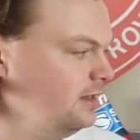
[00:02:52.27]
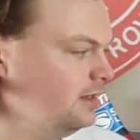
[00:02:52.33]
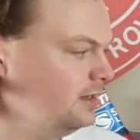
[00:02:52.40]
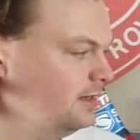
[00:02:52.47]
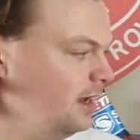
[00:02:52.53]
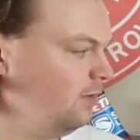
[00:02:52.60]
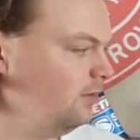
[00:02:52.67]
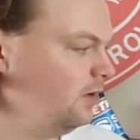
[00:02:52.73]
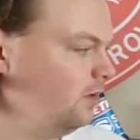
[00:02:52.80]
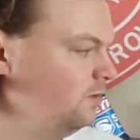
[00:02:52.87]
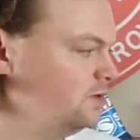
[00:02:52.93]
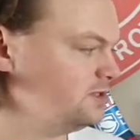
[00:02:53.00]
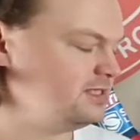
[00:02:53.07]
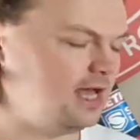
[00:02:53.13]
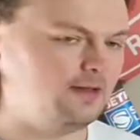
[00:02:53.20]
Now,
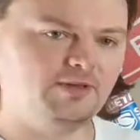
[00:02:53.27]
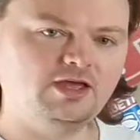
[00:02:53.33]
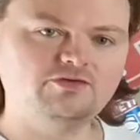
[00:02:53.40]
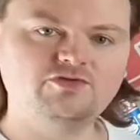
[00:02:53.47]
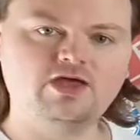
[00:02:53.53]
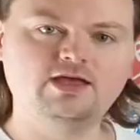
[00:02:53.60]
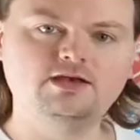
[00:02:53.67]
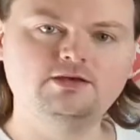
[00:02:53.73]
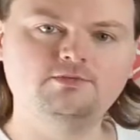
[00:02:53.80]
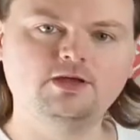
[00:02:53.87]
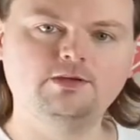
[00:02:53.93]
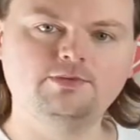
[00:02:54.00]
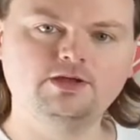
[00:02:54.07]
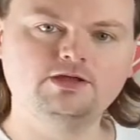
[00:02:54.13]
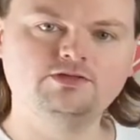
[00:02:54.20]
was that a bit of a hint
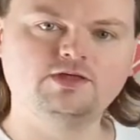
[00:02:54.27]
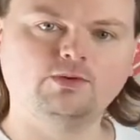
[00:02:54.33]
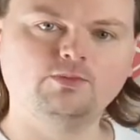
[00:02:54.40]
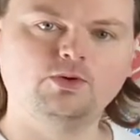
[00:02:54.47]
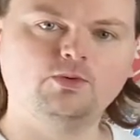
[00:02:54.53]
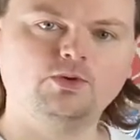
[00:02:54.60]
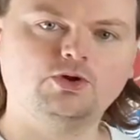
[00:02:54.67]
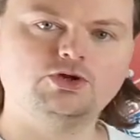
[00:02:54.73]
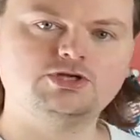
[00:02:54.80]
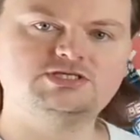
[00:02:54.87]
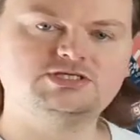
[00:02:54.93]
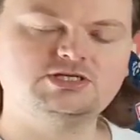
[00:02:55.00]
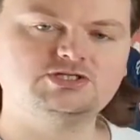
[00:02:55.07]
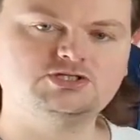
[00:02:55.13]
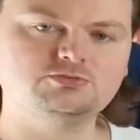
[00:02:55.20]
maybe that we were going to
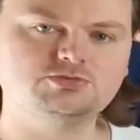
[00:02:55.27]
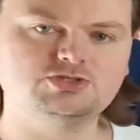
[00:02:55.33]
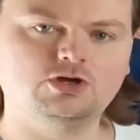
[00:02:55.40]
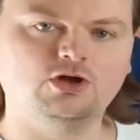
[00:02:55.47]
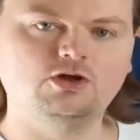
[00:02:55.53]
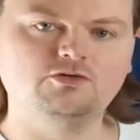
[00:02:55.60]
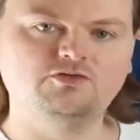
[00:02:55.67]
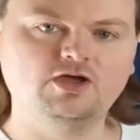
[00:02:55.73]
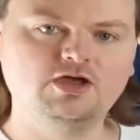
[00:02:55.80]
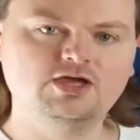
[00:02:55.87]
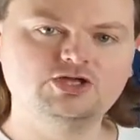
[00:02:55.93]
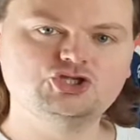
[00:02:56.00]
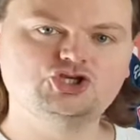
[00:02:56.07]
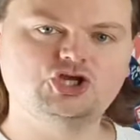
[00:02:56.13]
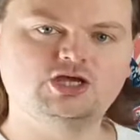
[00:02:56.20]
see some sort of
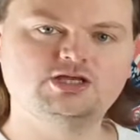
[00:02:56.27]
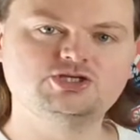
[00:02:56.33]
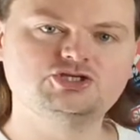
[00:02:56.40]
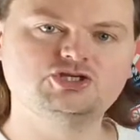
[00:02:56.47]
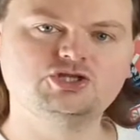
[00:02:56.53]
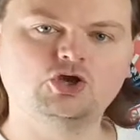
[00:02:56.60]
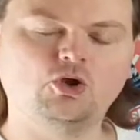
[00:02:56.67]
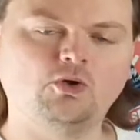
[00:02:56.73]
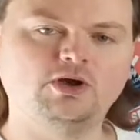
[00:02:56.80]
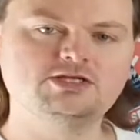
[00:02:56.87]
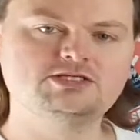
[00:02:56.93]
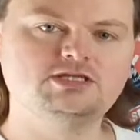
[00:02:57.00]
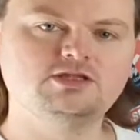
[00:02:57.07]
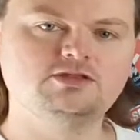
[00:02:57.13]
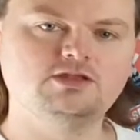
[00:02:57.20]
change to the
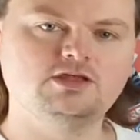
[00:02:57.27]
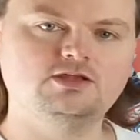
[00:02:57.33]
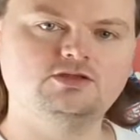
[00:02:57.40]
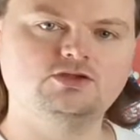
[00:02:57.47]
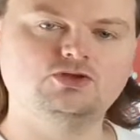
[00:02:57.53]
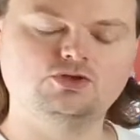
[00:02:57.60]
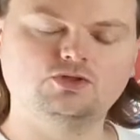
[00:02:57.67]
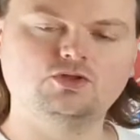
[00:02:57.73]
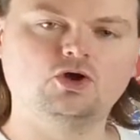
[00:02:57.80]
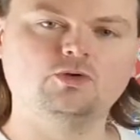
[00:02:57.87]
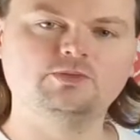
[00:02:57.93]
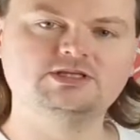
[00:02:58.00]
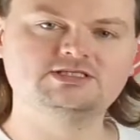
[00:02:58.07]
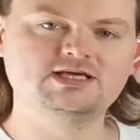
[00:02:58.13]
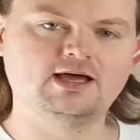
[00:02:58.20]
crest in the
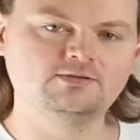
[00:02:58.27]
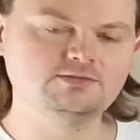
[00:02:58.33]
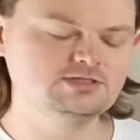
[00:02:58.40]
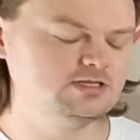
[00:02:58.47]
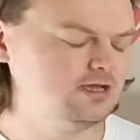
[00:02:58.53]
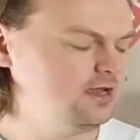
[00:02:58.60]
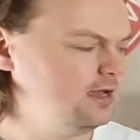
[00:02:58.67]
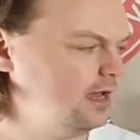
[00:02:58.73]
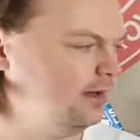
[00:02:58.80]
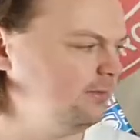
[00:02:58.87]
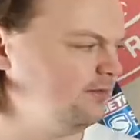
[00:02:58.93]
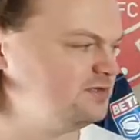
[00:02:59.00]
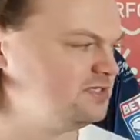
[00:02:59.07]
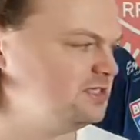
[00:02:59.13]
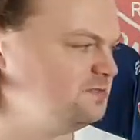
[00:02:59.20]
coming times?
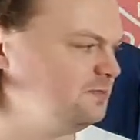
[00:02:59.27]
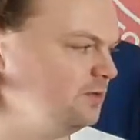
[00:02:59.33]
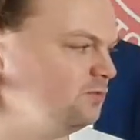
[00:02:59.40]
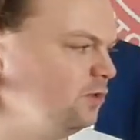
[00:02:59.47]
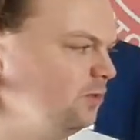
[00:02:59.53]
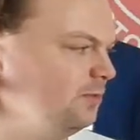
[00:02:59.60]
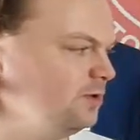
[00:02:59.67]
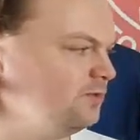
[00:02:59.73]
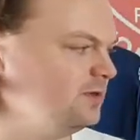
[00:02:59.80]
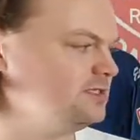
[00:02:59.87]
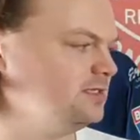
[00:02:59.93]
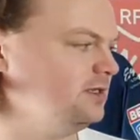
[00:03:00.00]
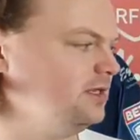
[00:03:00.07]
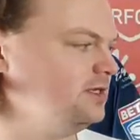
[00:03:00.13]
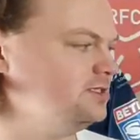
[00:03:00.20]
Obviously, it's been rumoured
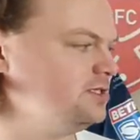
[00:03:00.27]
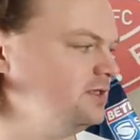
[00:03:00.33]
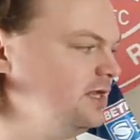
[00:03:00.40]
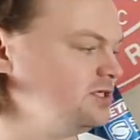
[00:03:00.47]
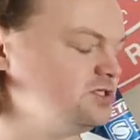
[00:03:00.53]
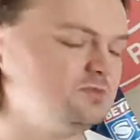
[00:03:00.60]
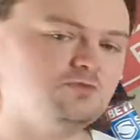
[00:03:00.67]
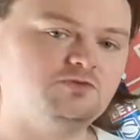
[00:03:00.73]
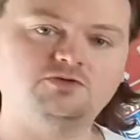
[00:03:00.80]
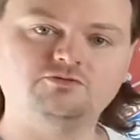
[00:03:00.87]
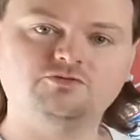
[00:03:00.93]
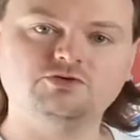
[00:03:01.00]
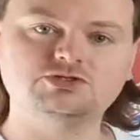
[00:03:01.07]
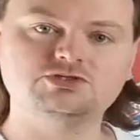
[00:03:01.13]
recently, so that's something for us